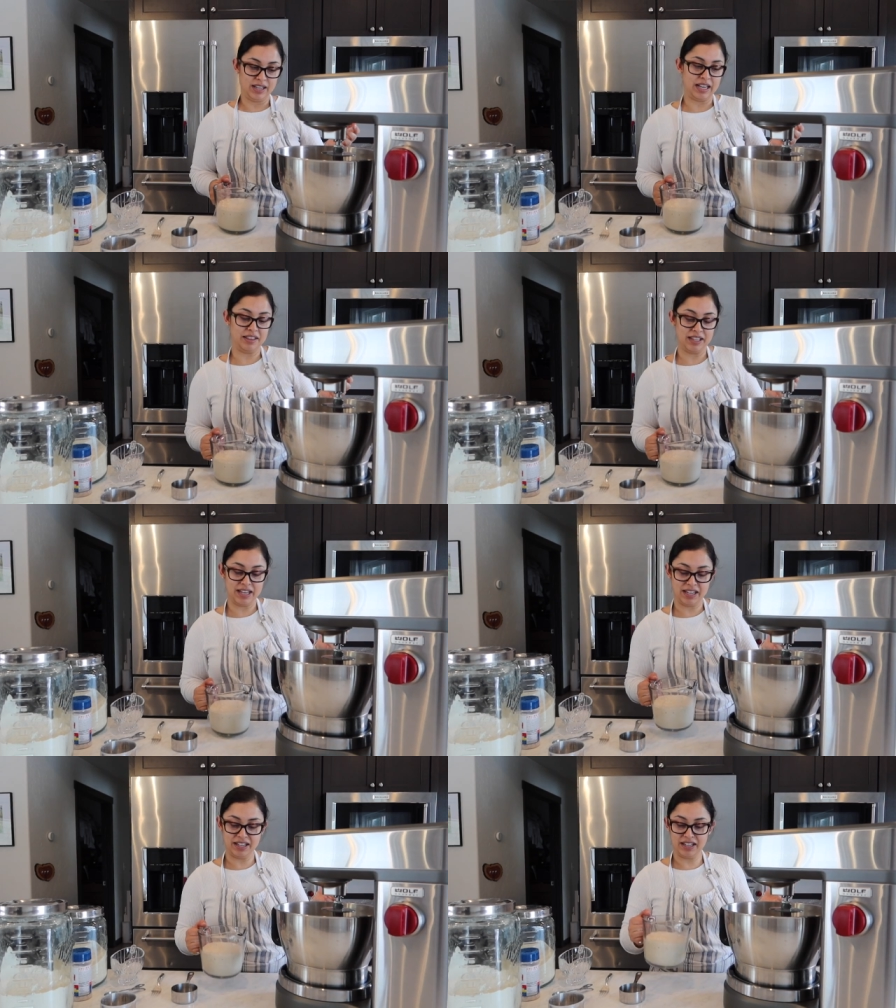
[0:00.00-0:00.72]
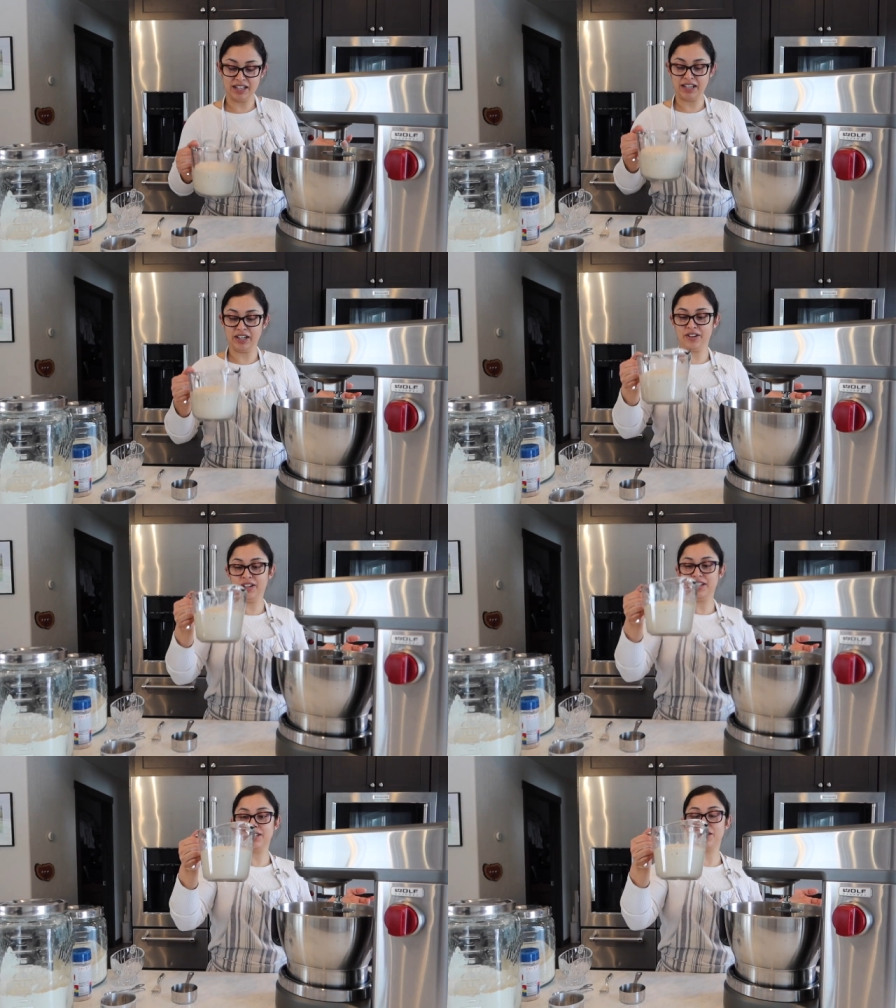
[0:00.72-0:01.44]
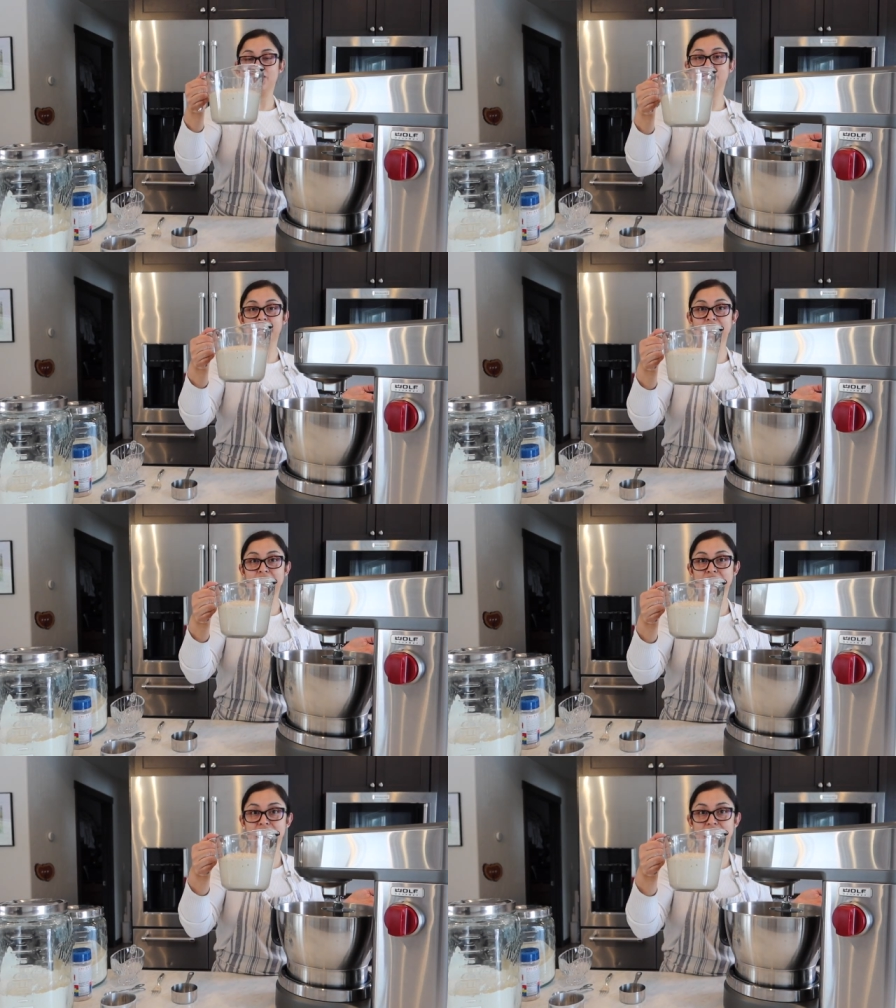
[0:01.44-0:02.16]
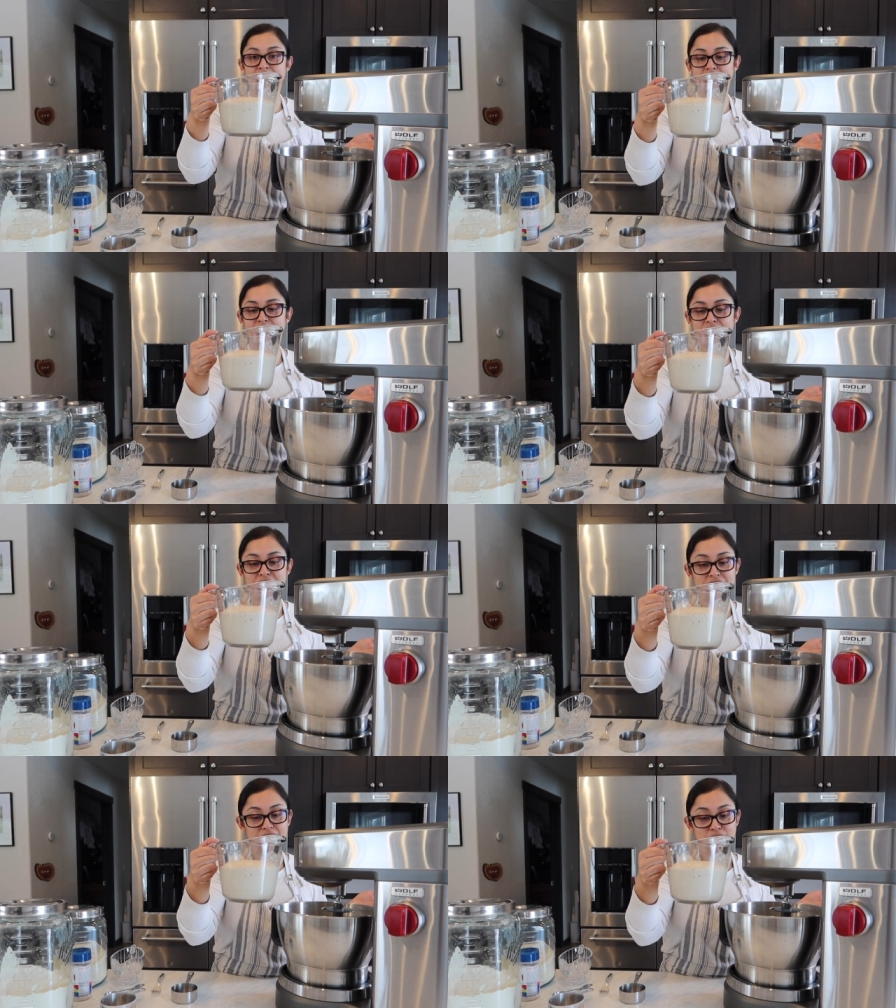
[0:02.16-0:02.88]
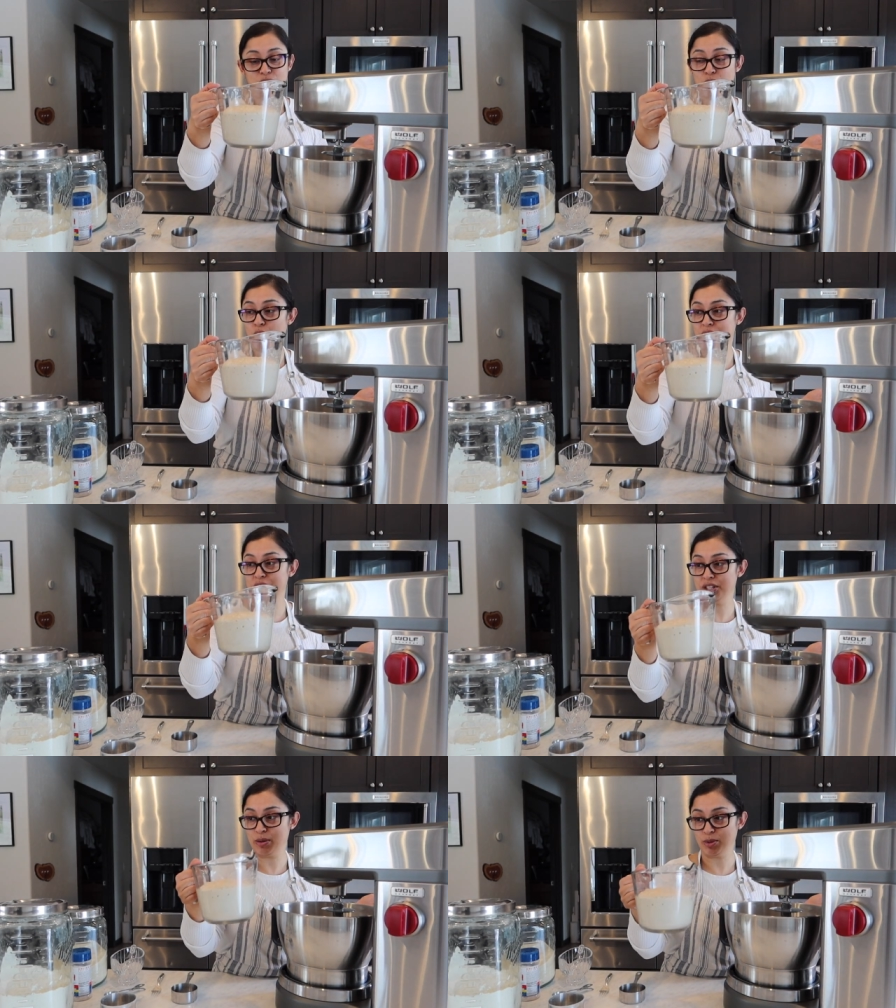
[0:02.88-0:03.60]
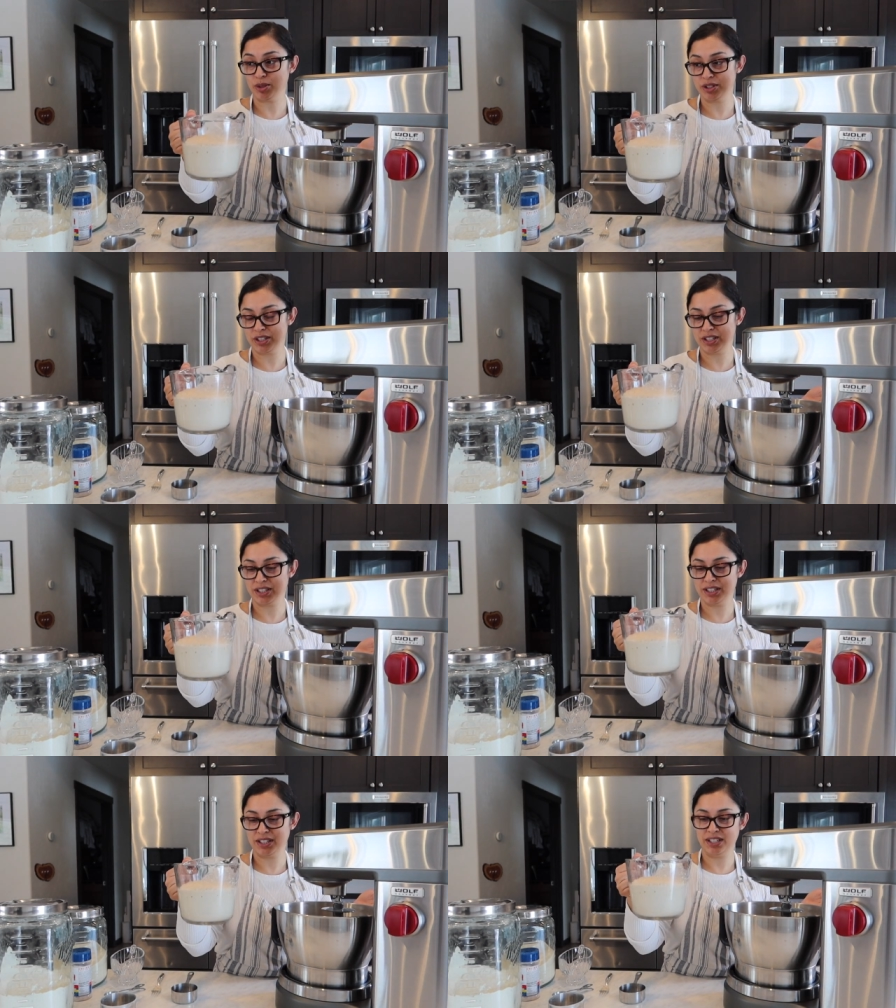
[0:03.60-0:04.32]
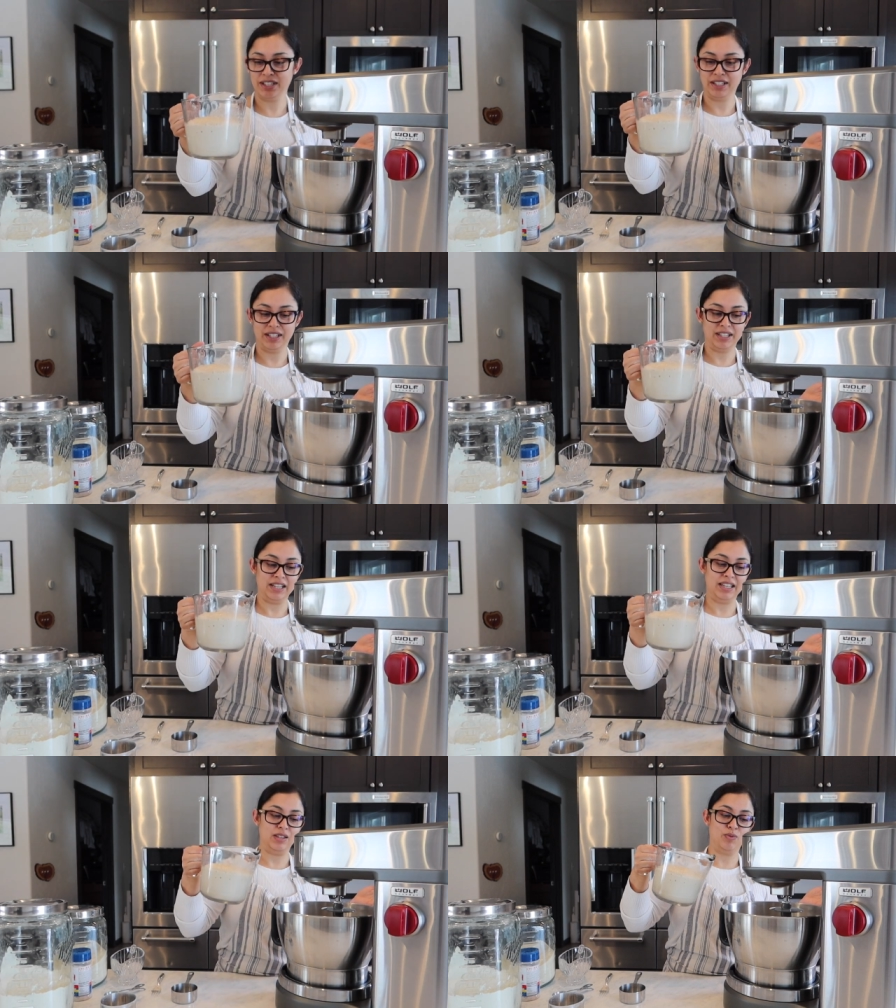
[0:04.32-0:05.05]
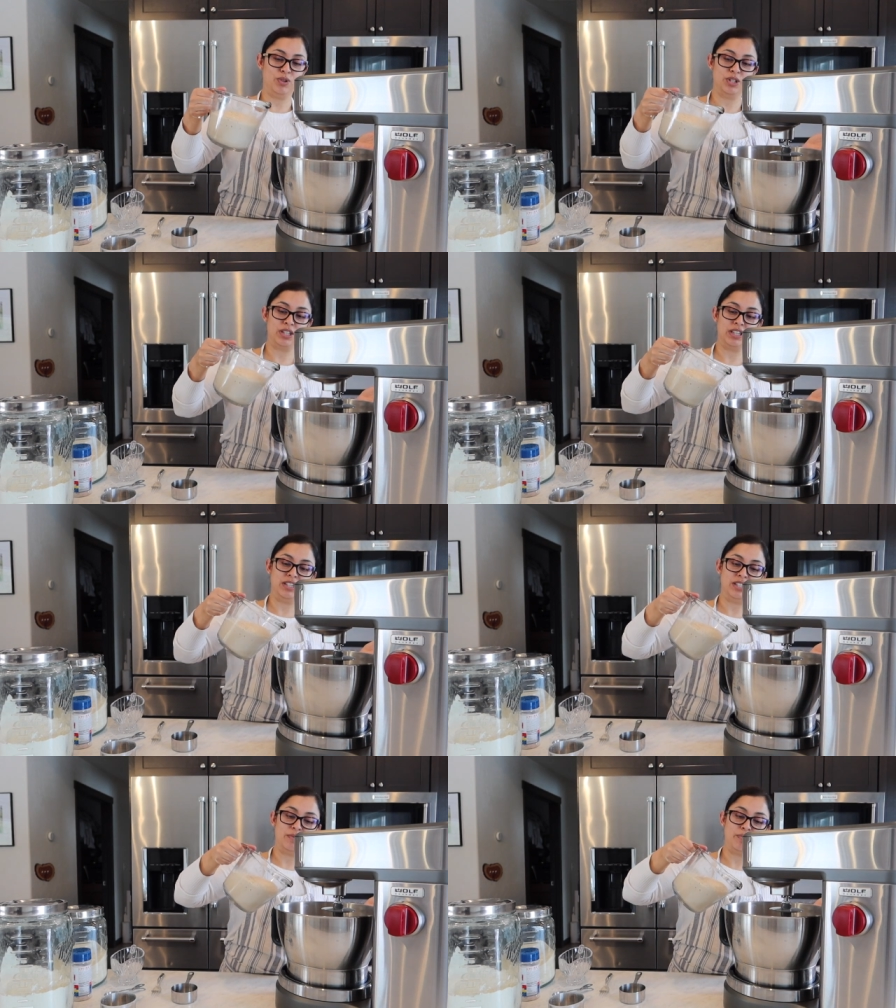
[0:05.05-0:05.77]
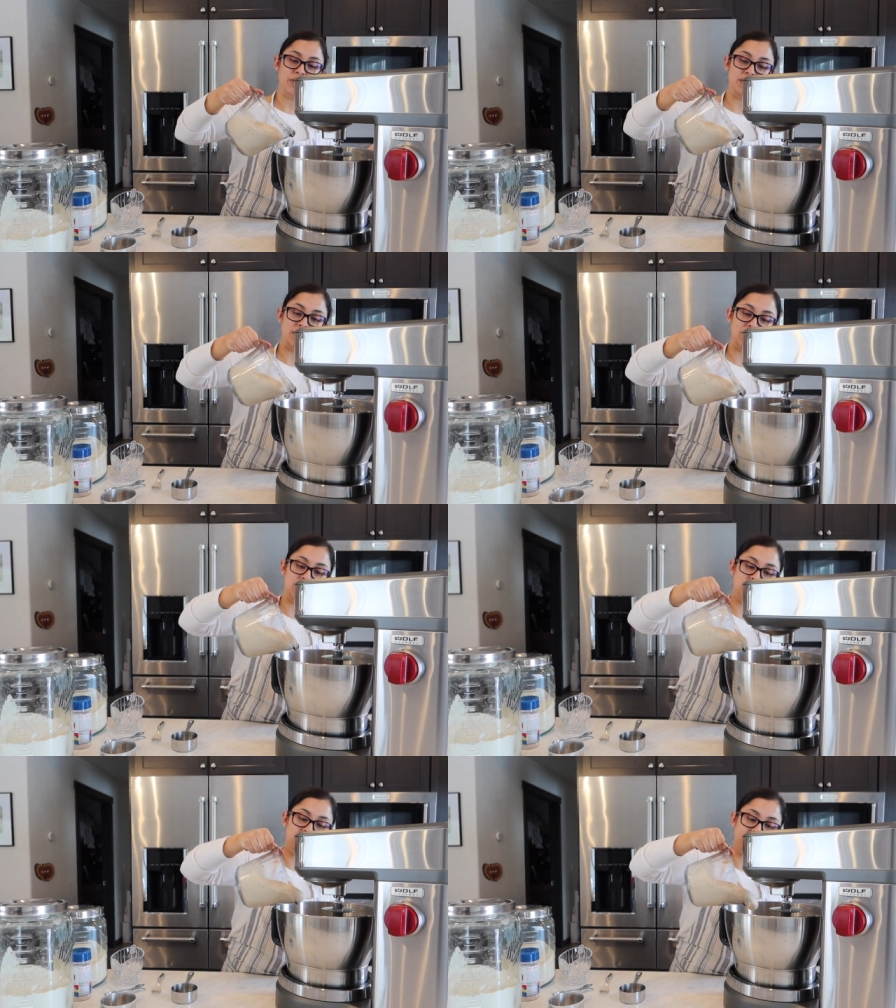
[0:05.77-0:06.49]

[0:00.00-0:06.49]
And then here is our yeast. It has more than doubled. And then we're just gonna dump this in.